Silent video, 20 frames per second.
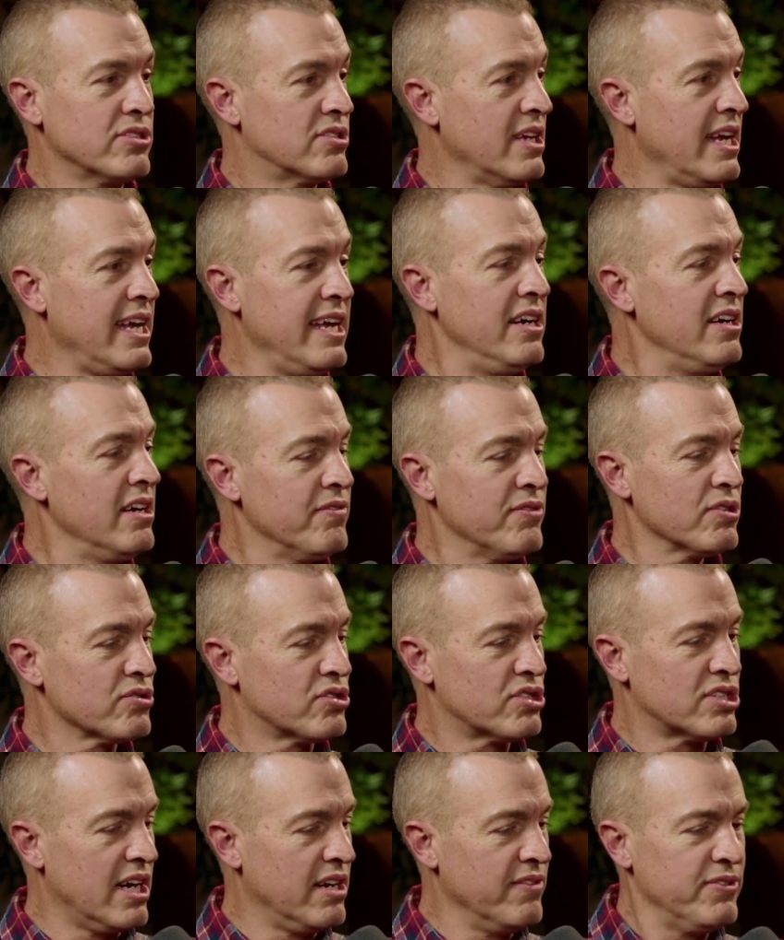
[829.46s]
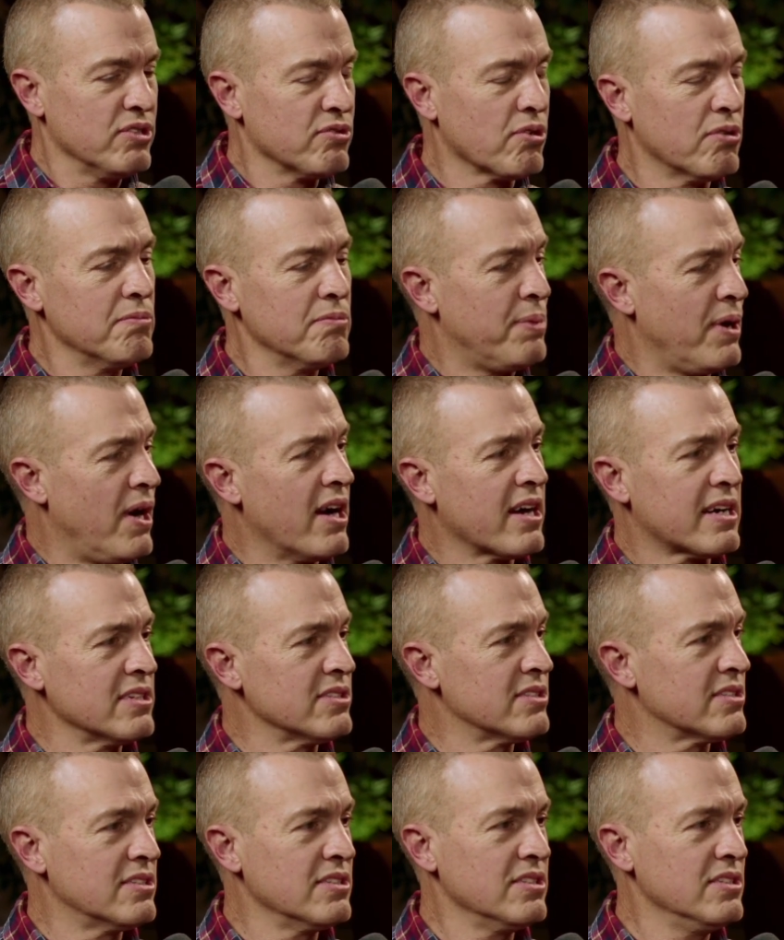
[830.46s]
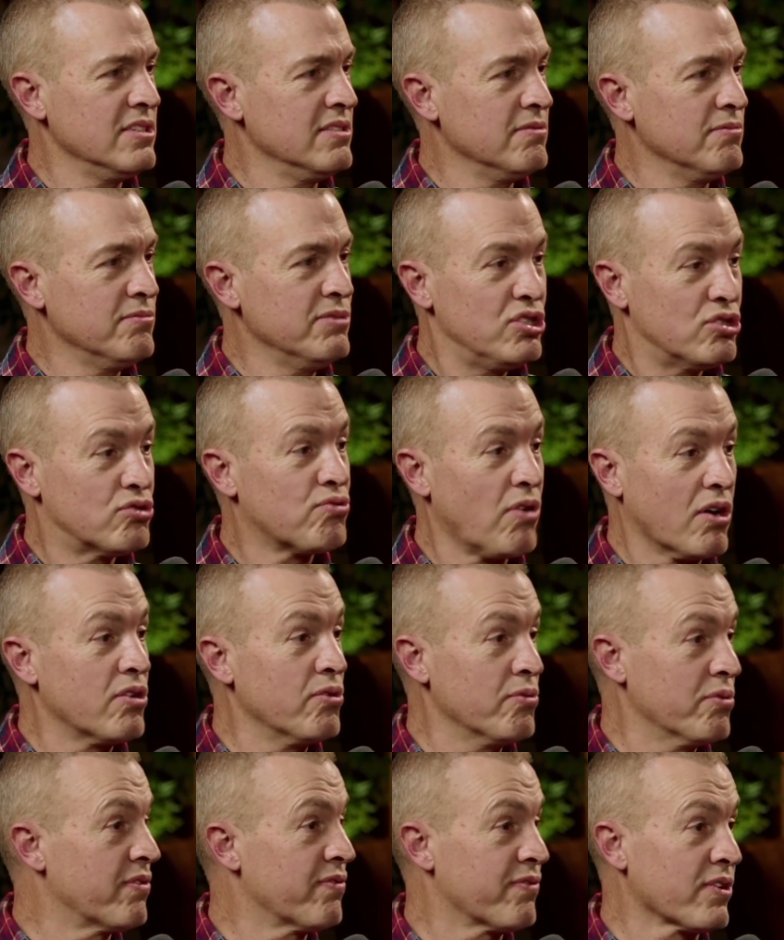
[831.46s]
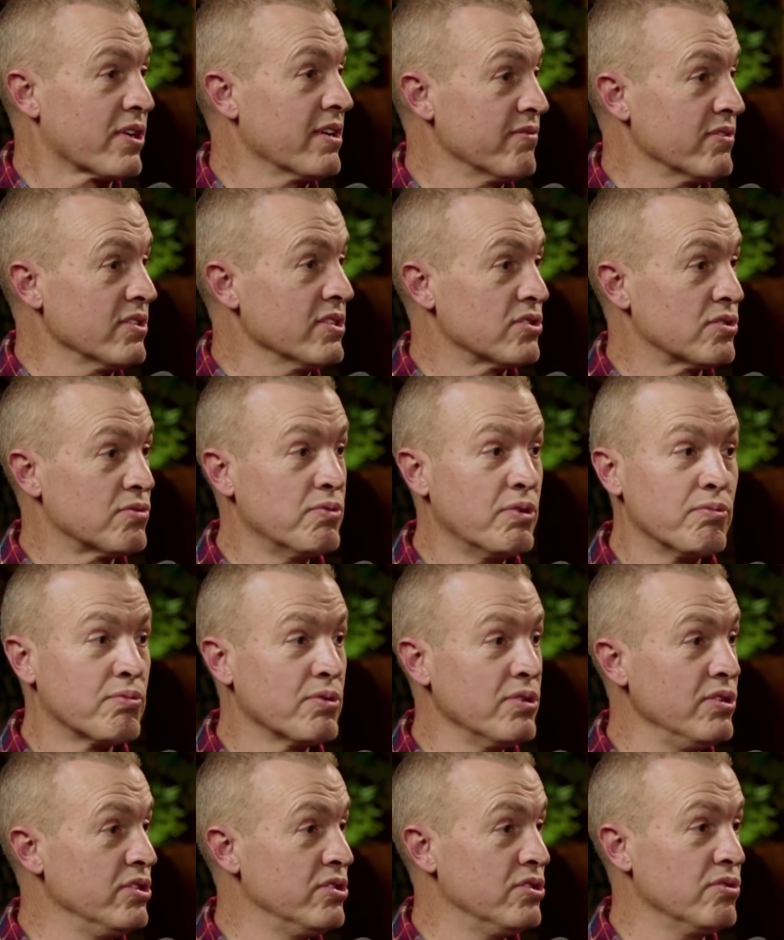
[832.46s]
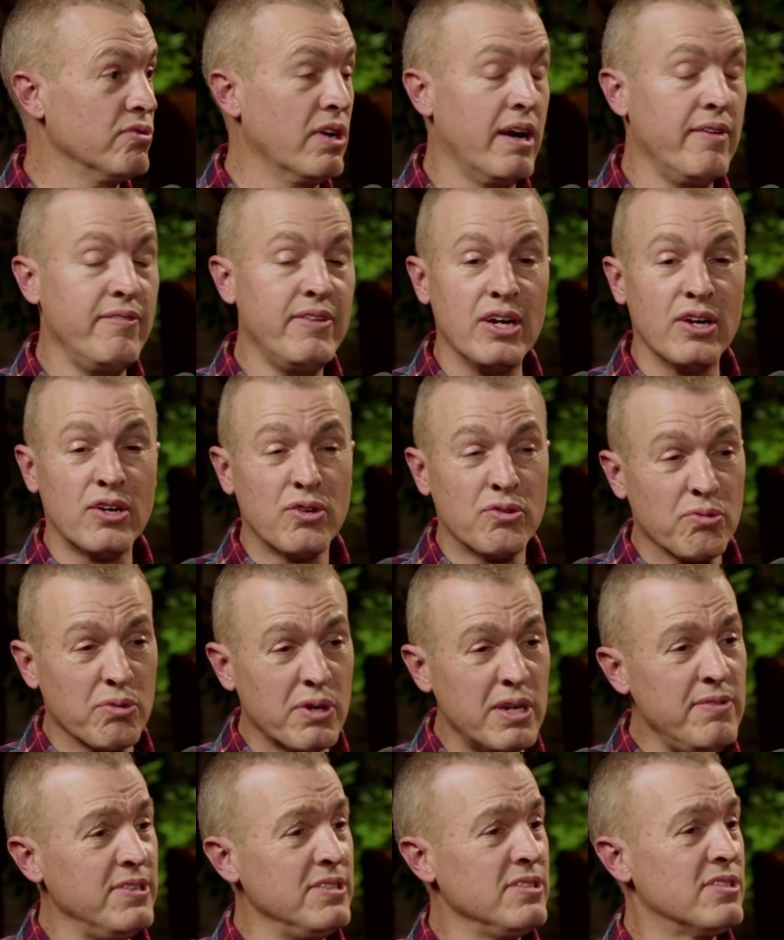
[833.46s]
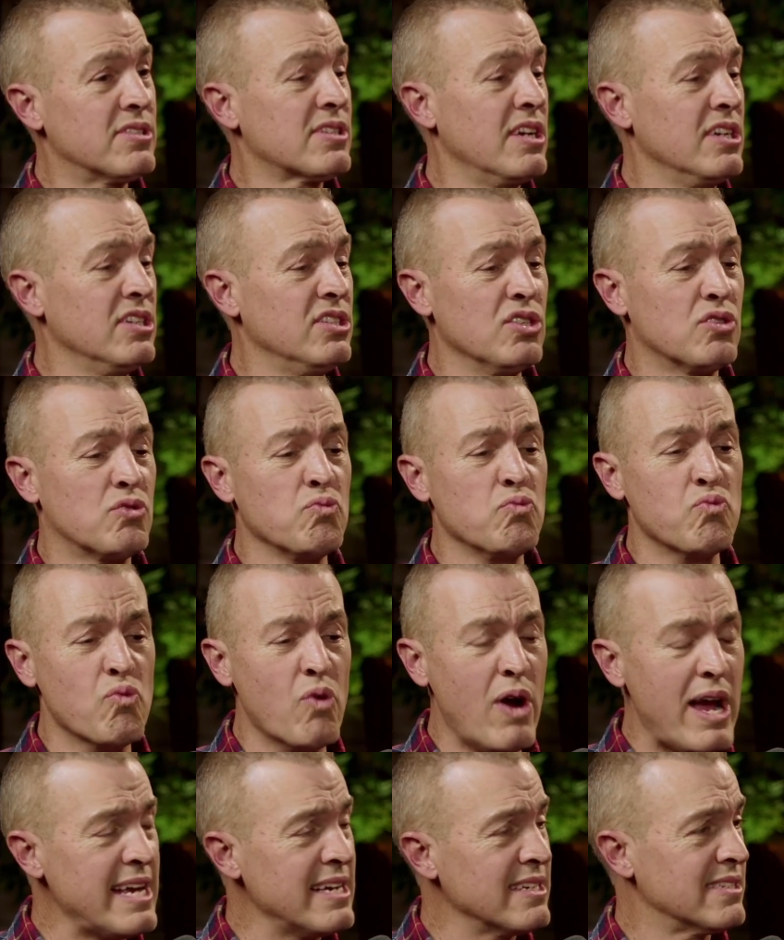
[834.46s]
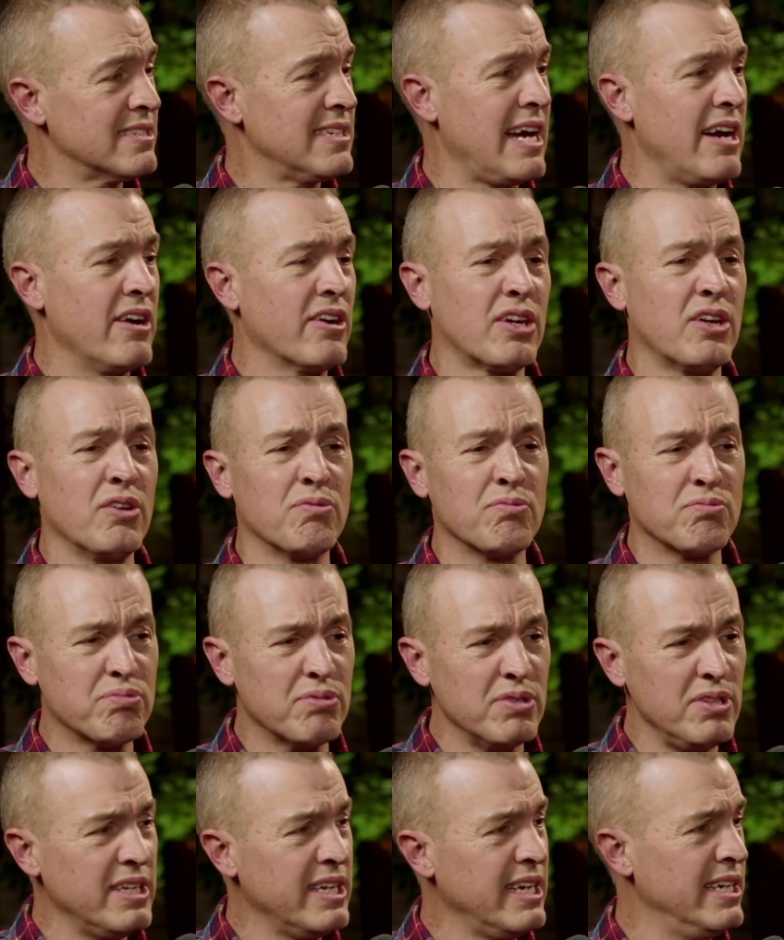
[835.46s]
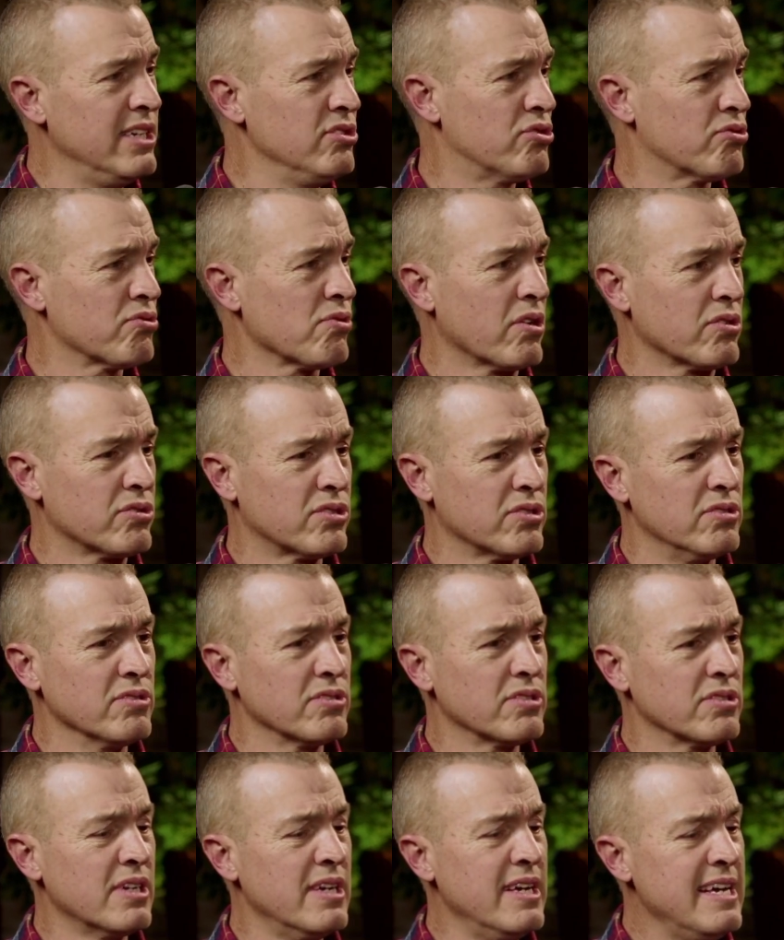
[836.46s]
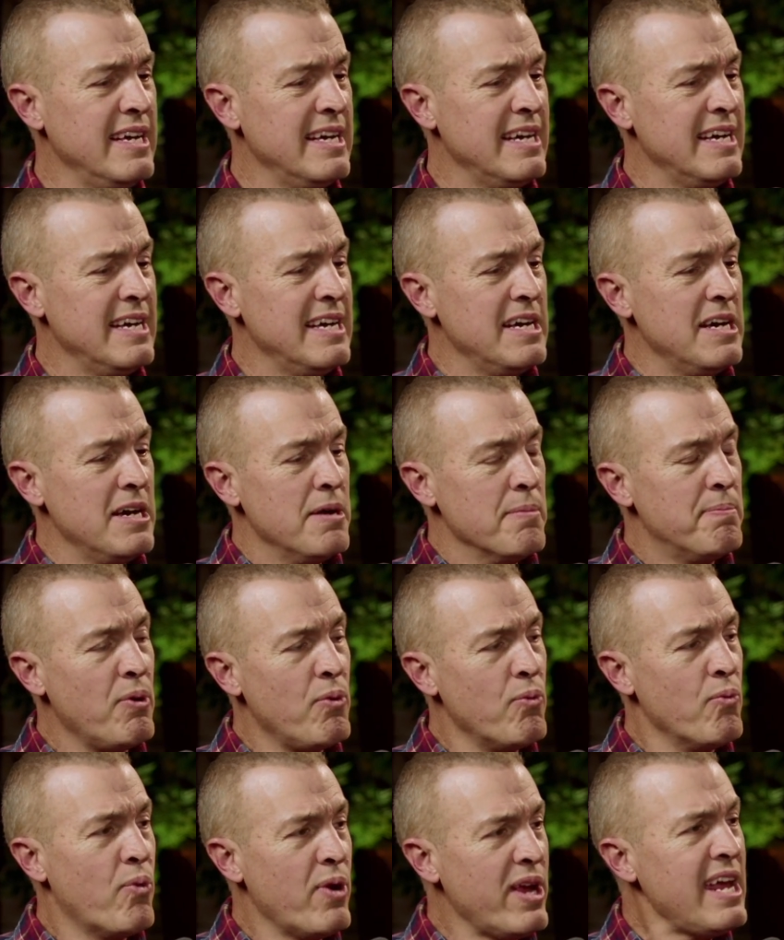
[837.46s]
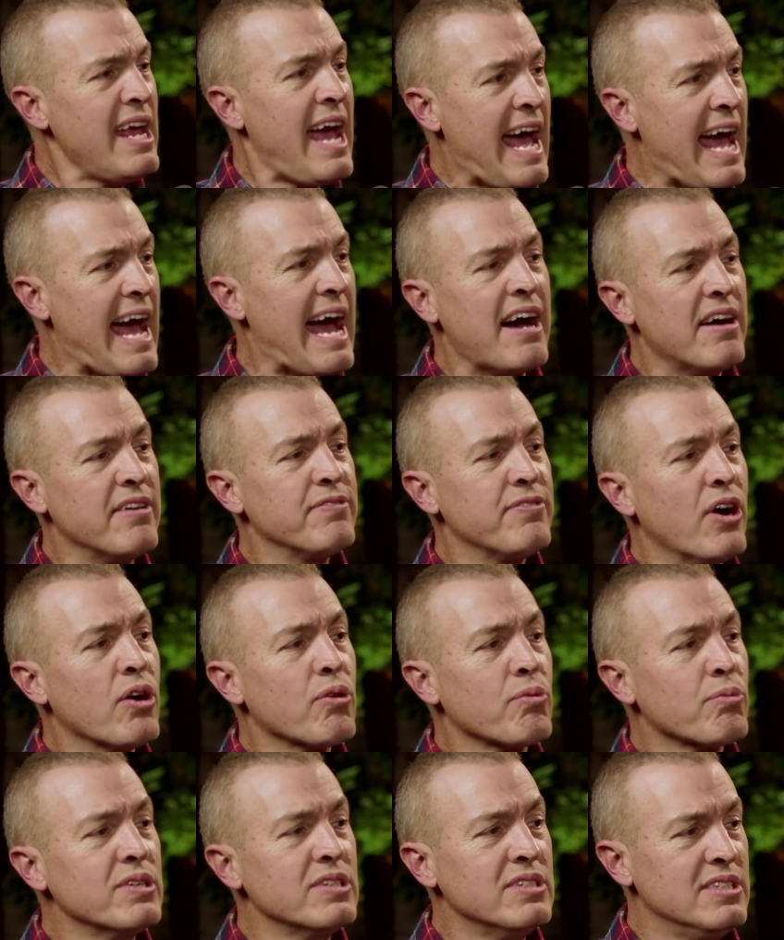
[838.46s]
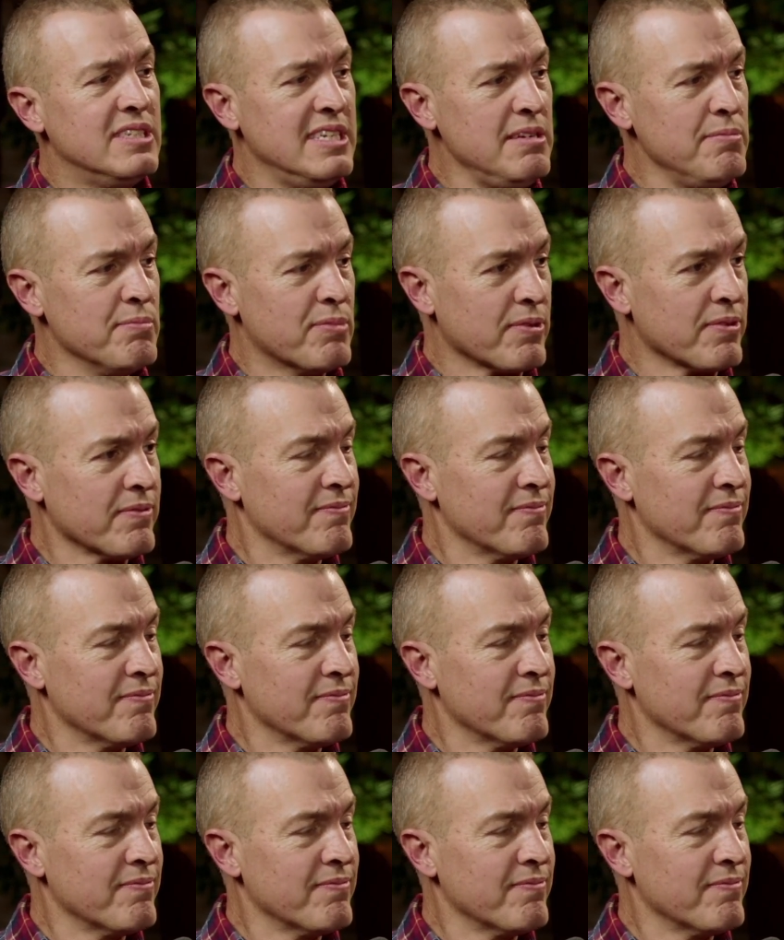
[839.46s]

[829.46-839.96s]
in and of yourself, in your own pockets we struggle with forgiveness. We really do. I mean, a grievance can just weigh us down, it can really injure our souls. But we have a Redeemer,